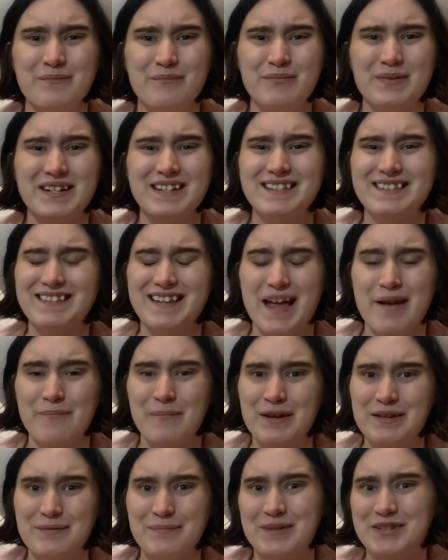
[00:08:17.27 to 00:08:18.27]
Because
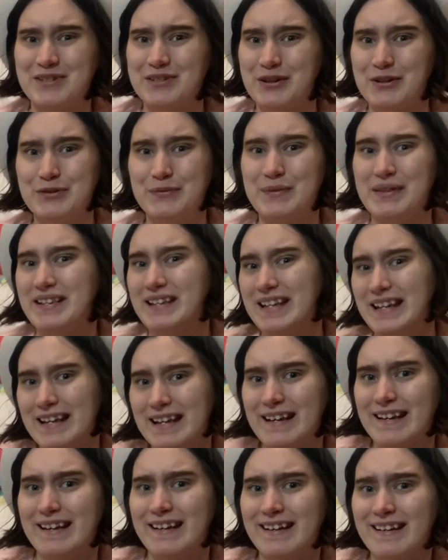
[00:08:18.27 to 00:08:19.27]
embezzlement starts with an
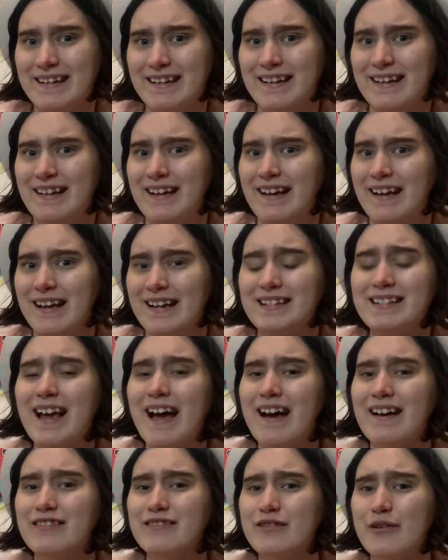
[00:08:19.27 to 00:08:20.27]
E.
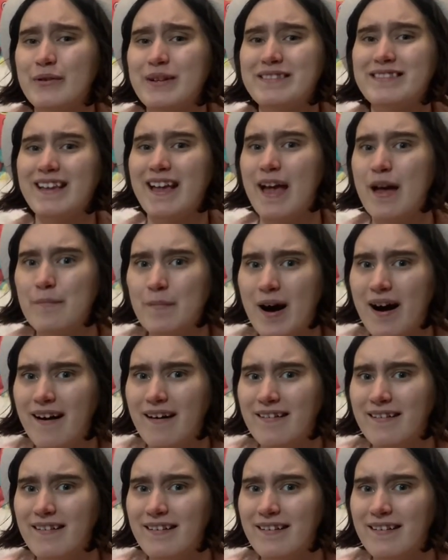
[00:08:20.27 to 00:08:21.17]
Yeah, so does Emma.